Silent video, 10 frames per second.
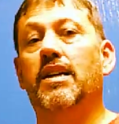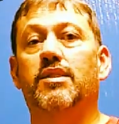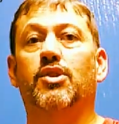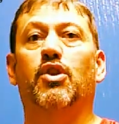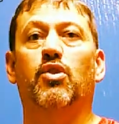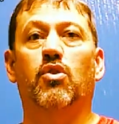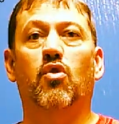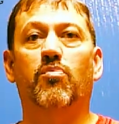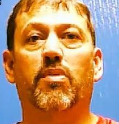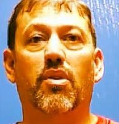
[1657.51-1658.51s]
It's another
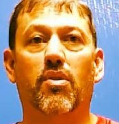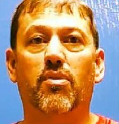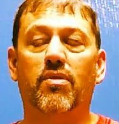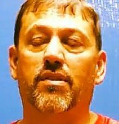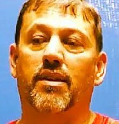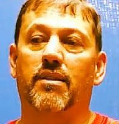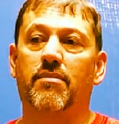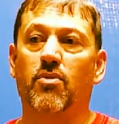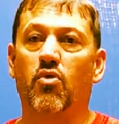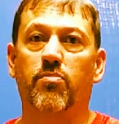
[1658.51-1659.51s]
gold ball. I
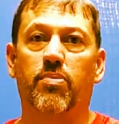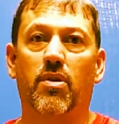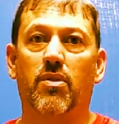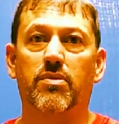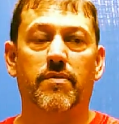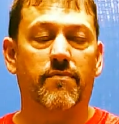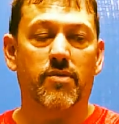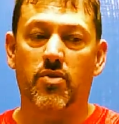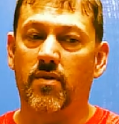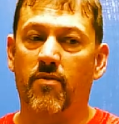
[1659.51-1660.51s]
think gold balls
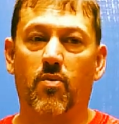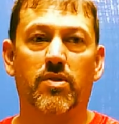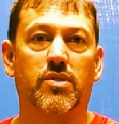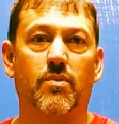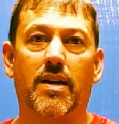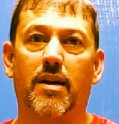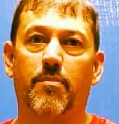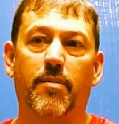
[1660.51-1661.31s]
do every once in a while.